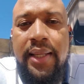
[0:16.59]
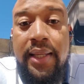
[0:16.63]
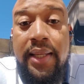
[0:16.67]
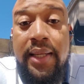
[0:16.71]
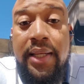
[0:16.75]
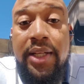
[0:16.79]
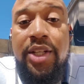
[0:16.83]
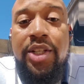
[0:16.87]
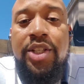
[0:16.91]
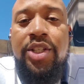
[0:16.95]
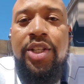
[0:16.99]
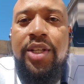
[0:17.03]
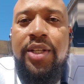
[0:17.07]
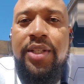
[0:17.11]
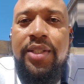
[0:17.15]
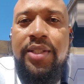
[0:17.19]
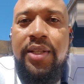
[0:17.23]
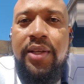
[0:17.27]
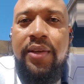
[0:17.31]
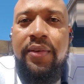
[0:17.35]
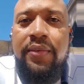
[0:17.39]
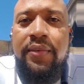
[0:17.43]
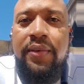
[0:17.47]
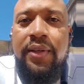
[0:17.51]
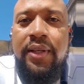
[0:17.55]
in the
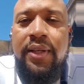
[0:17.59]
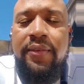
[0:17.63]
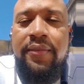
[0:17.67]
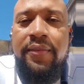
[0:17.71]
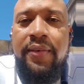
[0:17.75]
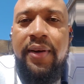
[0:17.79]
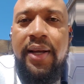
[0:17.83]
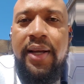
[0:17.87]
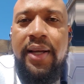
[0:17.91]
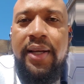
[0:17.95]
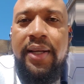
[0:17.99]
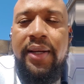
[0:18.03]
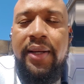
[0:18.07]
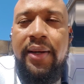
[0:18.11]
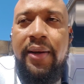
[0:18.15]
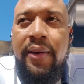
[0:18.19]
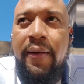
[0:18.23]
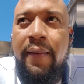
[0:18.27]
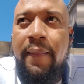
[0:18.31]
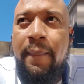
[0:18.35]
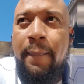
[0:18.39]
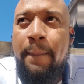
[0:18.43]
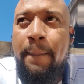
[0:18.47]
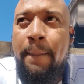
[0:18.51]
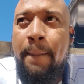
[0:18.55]
JCF if I
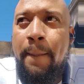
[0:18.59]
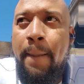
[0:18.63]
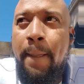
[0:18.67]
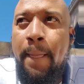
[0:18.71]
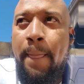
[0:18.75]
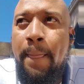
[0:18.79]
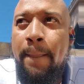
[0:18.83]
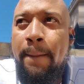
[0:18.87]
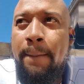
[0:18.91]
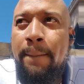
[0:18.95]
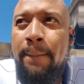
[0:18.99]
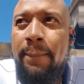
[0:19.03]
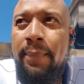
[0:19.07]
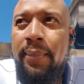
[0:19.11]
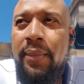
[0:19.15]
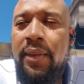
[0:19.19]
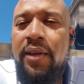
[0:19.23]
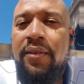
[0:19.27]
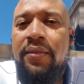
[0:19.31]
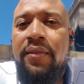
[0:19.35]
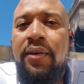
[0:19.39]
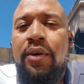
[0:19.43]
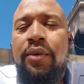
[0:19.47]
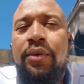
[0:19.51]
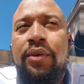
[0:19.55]

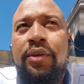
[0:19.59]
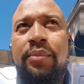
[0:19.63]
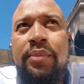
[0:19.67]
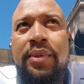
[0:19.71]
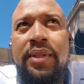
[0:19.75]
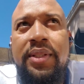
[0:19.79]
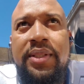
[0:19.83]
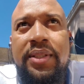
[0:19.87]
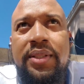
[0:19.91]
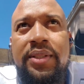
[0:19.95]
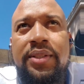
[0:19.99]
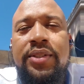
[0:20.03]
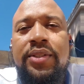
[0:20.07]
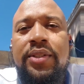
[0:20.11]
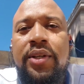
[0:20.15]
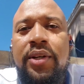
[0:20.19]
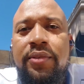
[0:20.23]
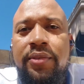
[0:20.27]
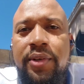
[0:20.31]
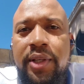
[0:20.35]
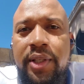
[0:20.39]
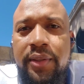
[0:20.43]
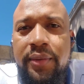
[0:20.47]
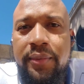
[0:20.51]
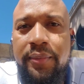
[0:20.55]
would have been still
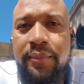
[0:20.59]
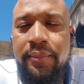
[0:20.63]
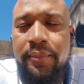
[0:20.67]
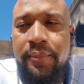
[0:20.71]
serving.